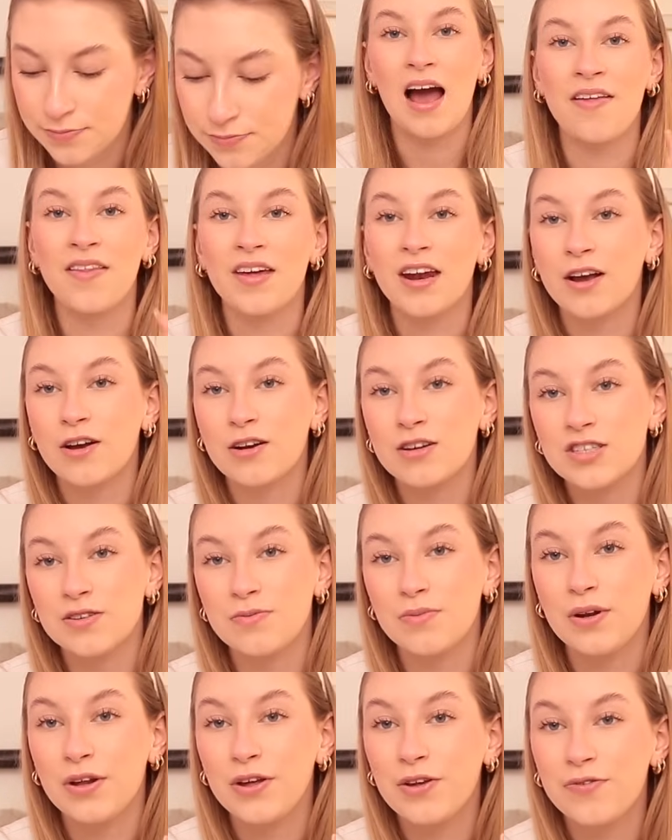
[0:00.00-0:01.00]
And then I got some
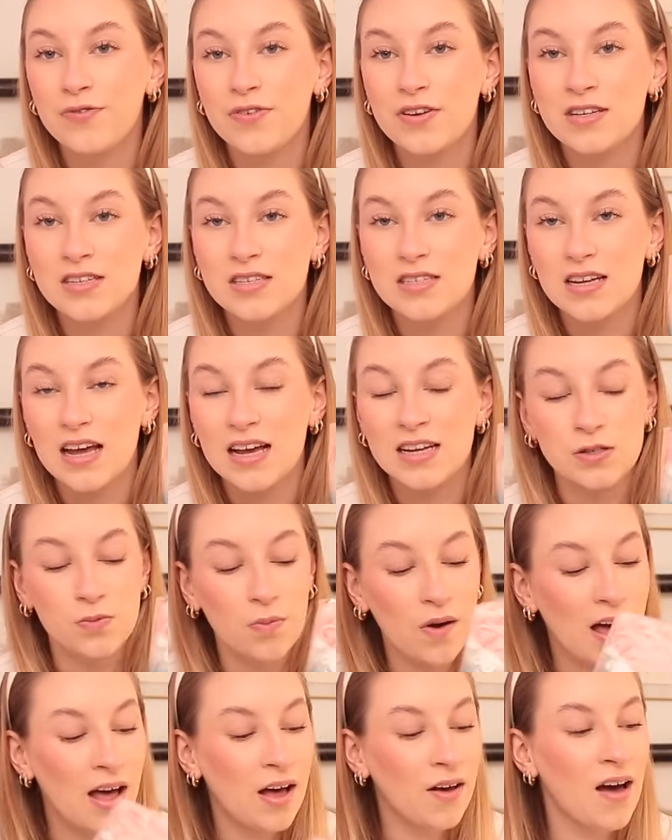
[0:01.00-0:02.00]
loofahs as
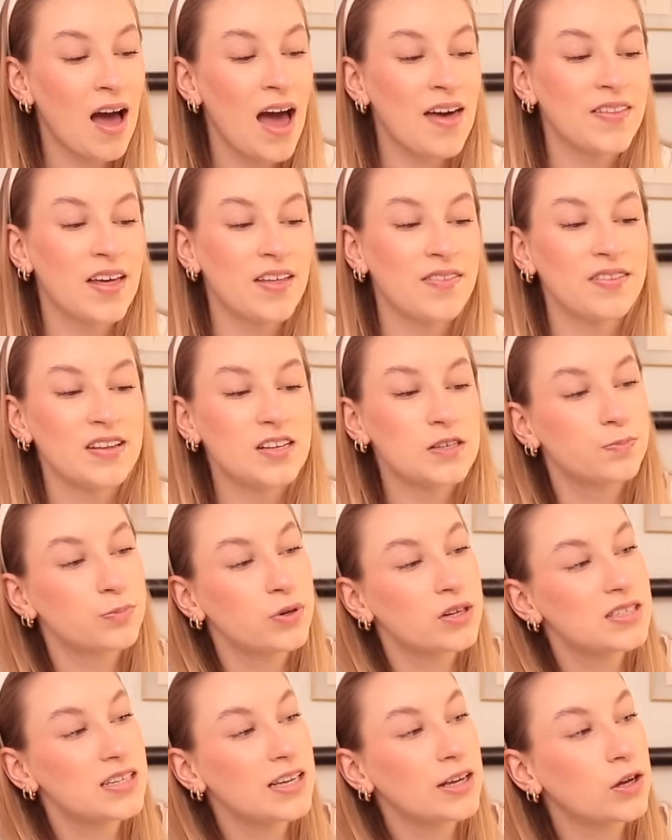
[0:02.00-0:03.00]
well. And then these
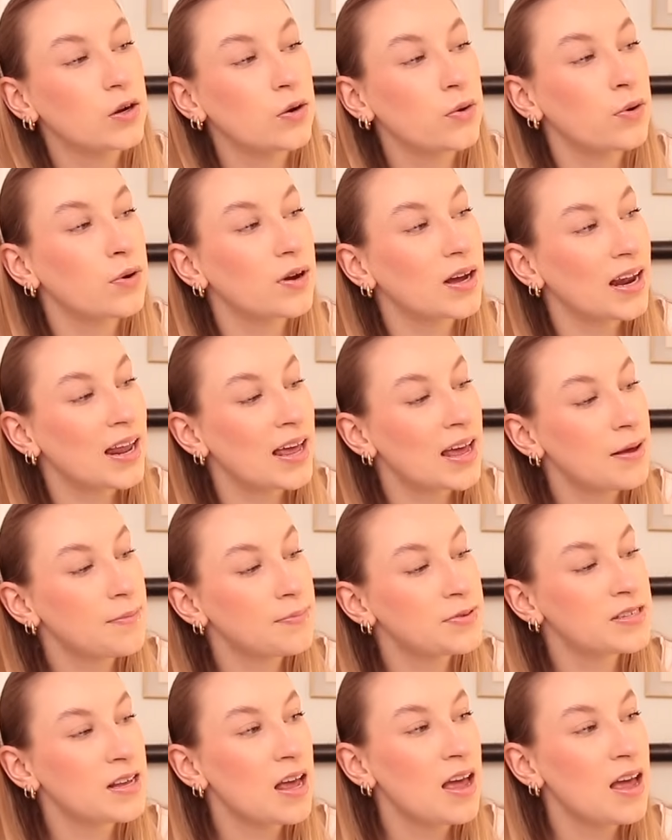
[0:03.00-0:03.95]
pretty claw clips.